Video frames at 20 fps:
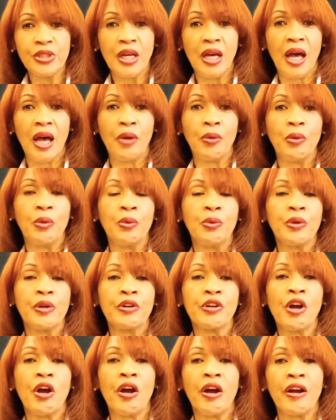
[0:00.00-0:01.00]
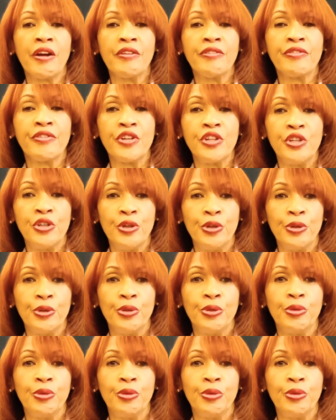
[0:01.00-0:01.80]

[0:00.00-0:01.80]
I will work hard for you